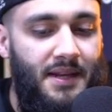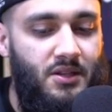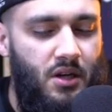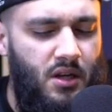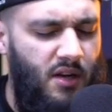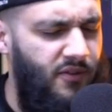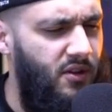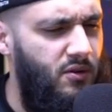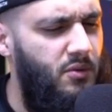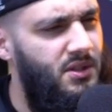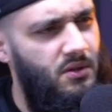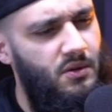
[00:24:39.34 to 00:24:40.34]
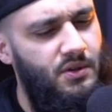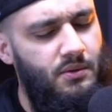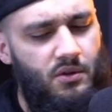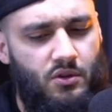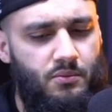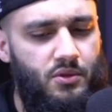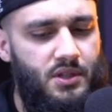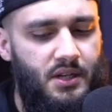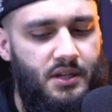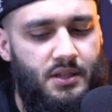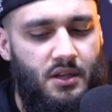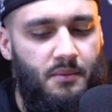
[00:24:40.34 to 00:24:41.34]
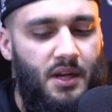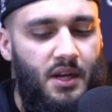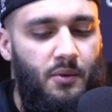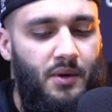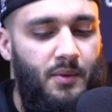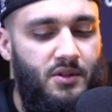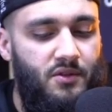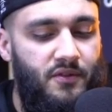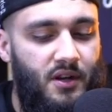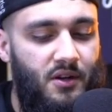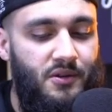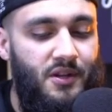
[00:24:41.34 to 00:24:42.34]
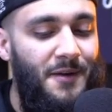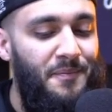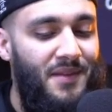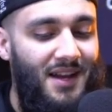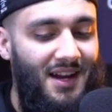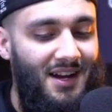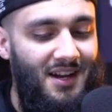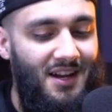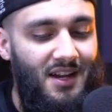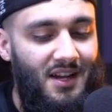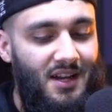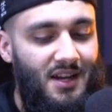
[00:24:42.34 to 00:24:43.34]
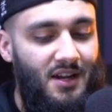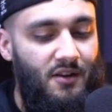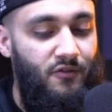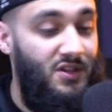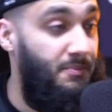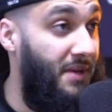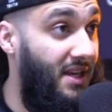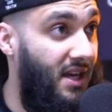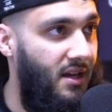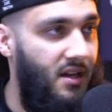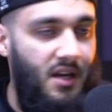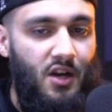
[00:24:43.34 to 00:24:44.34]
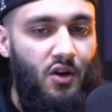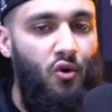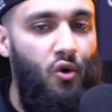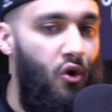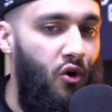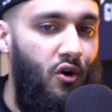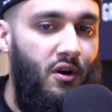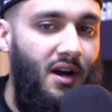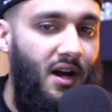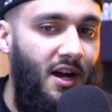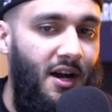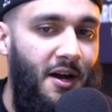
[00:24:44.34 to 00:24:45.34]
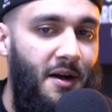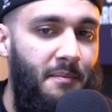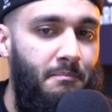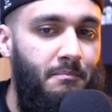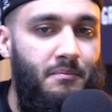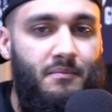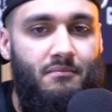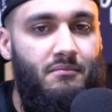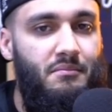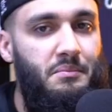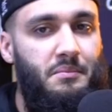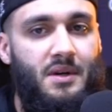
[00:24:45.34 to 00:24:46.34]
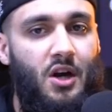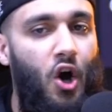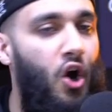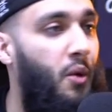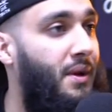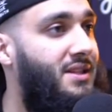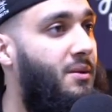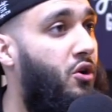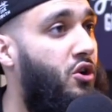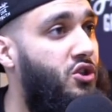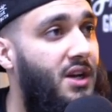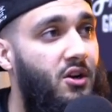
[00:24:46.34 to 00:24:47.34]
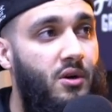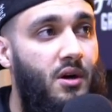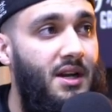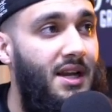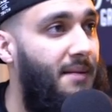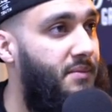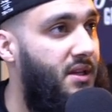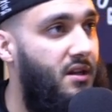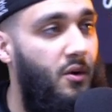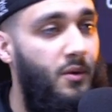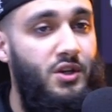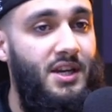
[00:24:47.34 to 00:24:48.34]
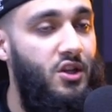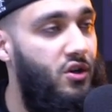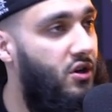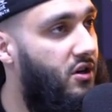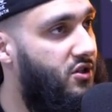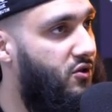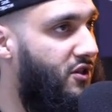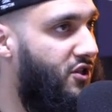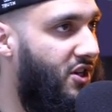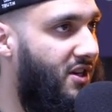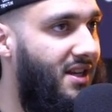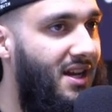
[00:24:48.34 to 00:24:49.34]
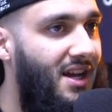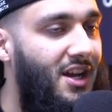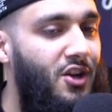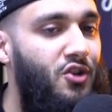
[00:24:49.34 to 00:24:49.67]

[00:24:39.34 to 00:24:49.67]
made to Allah. I think it was Musa alayhi salam when he went to Fir'aun. For speaking, or when someone asks you how you are, alhamdulillah, when you get in your car to go on a journey,